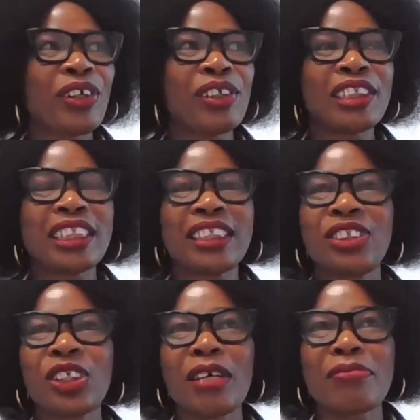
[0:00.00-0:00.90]
We
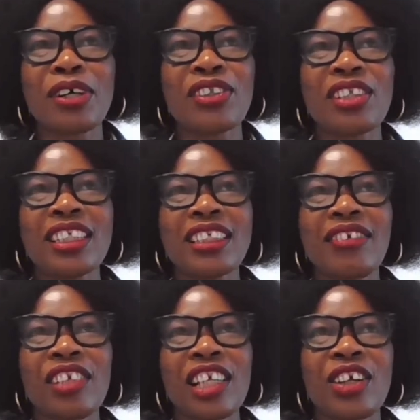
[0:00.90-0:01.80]
always joke about
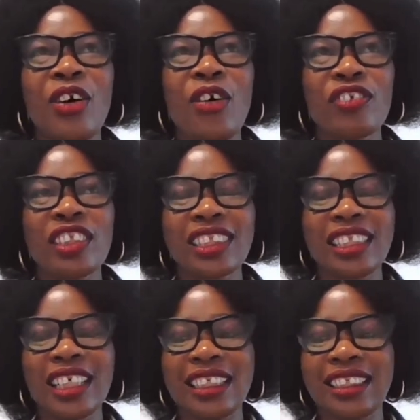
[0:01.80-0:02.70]
this even at the office
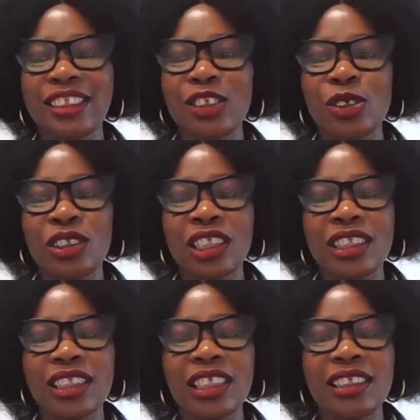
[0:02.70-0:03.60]
that
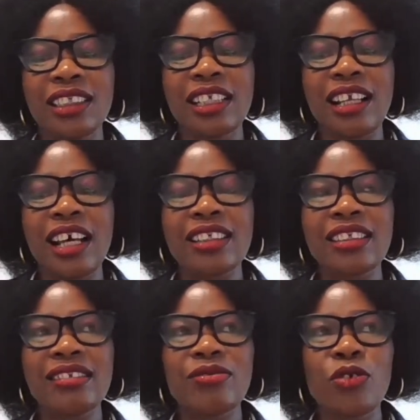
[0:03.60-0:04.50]
it's the last
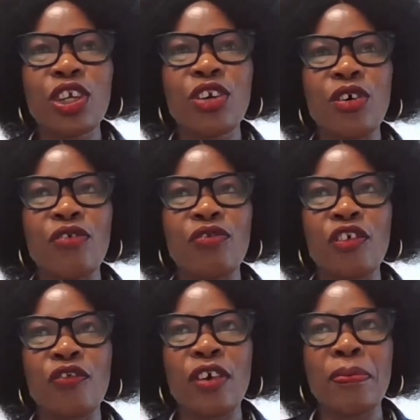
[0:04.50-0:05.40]
week of
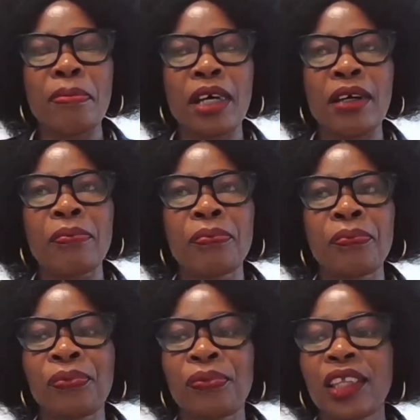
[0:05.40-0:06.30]
November
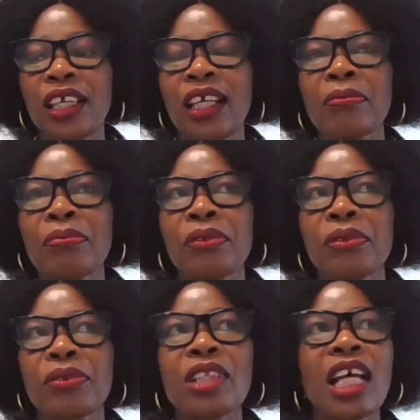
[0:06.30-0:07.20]

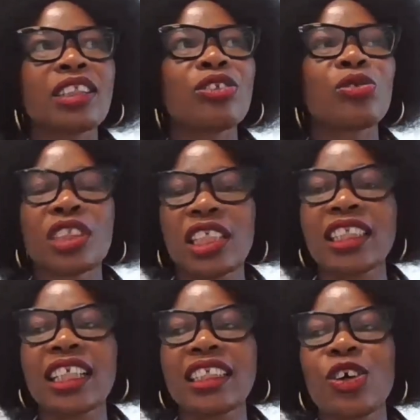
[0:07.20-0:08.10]
that we
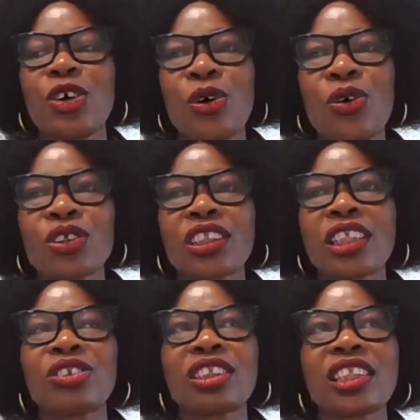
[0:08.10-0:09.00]
start getting calls,
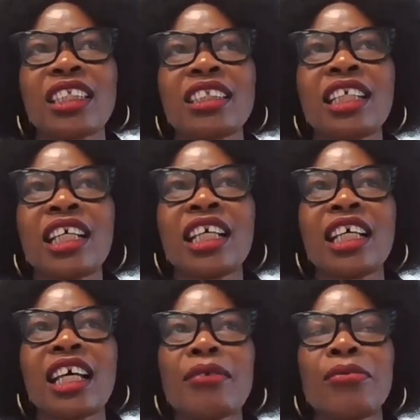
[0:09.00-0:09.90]
that we start
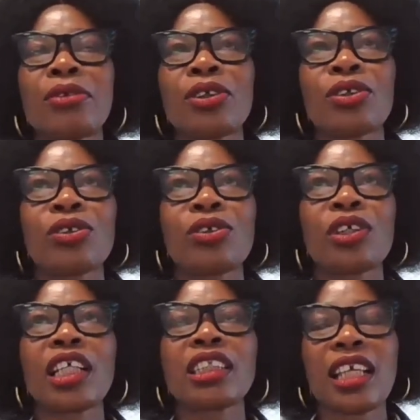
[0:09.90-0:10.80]

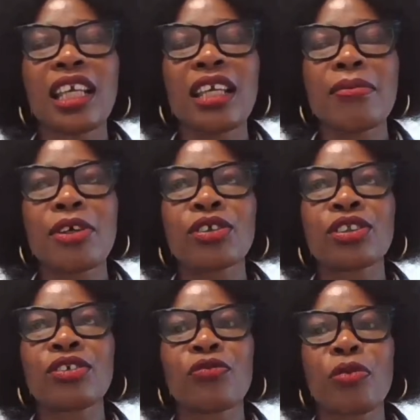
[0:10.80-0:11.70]
getting
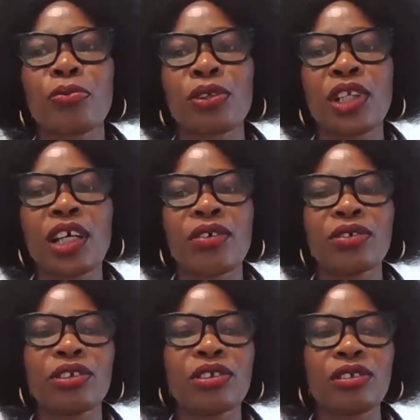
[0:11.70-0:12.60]
emails of people now.